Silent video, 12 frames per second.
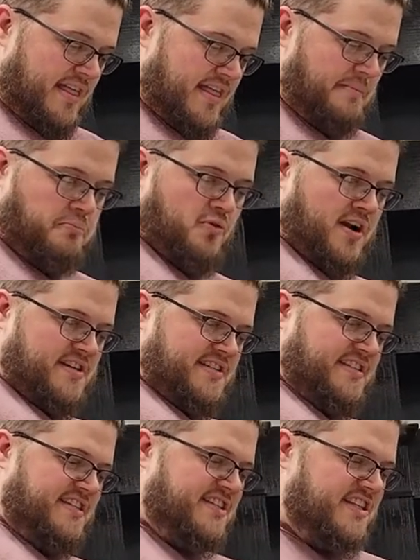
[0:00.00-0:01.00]
They
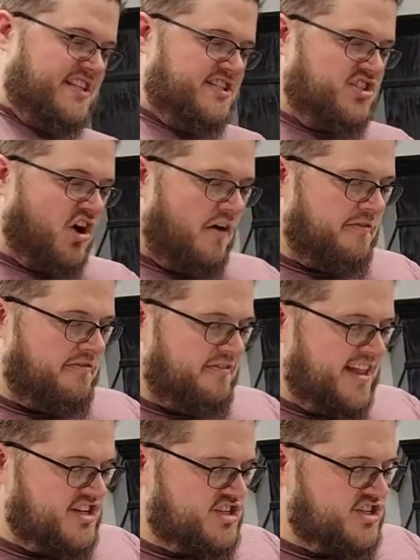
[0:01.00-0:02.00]
press into the soft
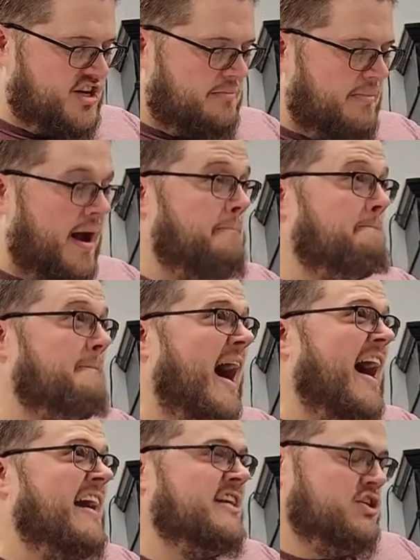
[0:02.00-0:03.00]
flesh of my
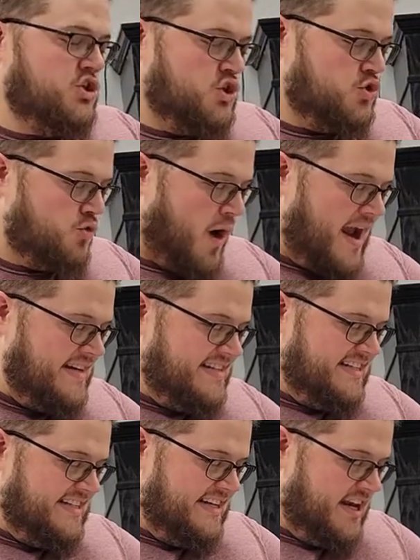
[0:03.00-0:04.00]
mind,
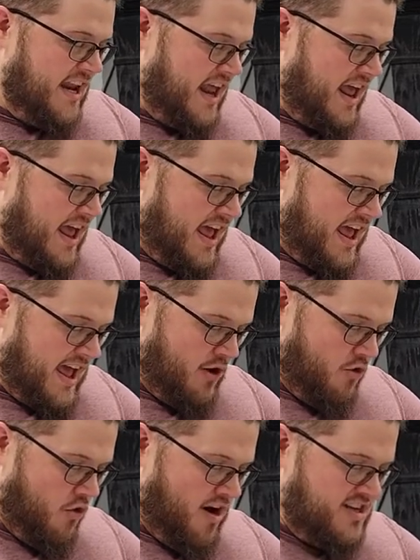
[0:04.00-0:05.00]
grinding
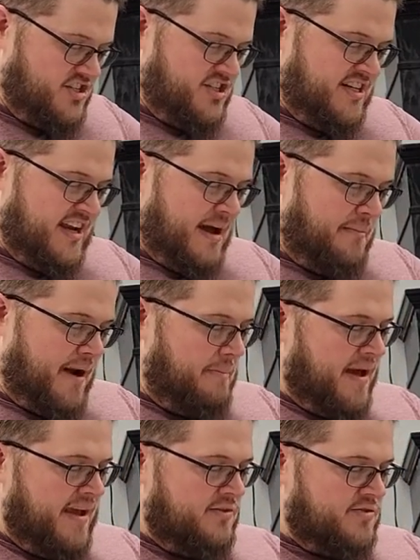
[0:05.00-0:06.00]
and wrenching at my
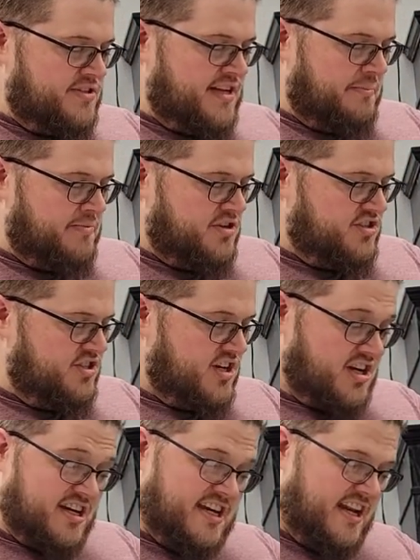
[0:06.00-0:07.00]
pain receptors.
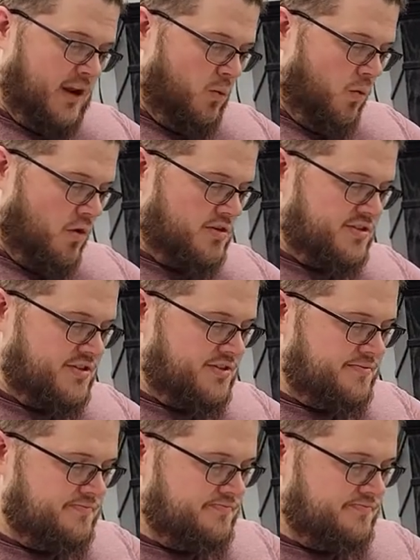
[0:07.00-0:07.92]
They're getting worse.